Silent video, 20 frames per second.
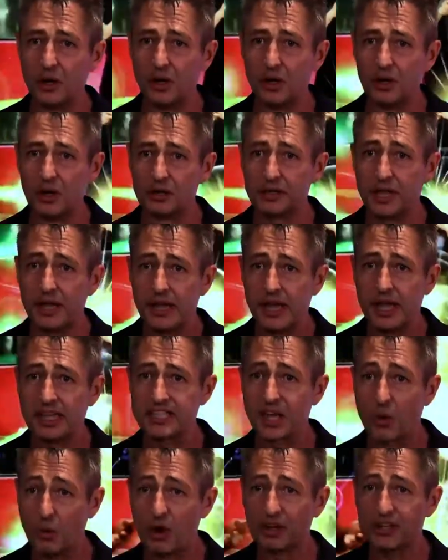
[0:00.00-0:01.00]
world
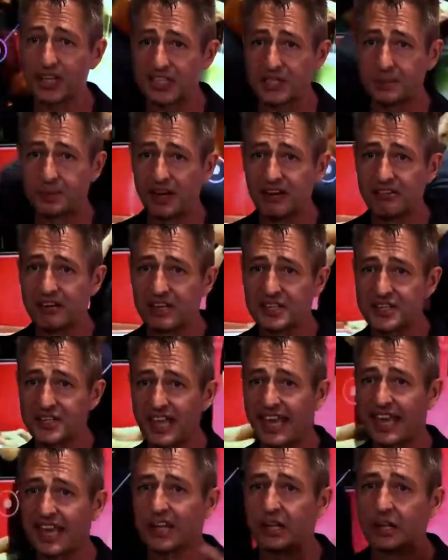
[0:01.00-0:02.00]
into one experience
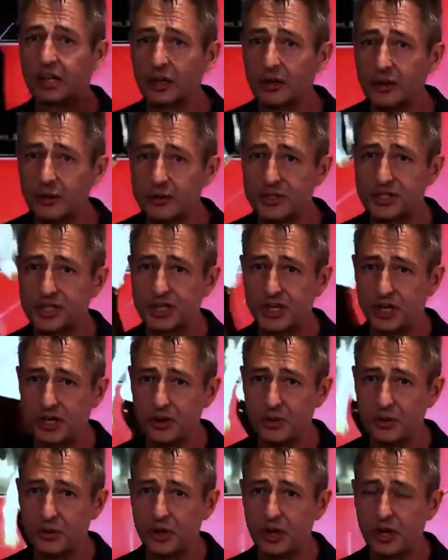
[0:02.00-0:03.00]
that includes
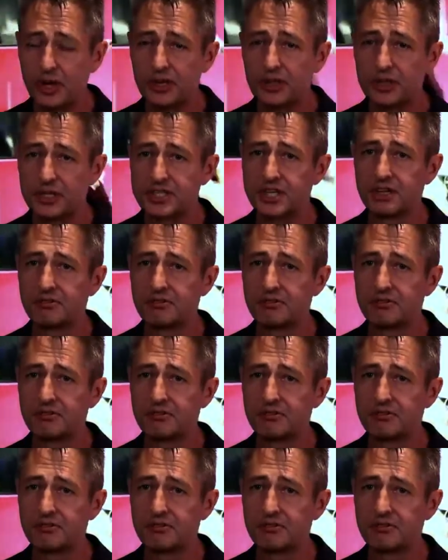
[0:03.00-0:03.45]
you, the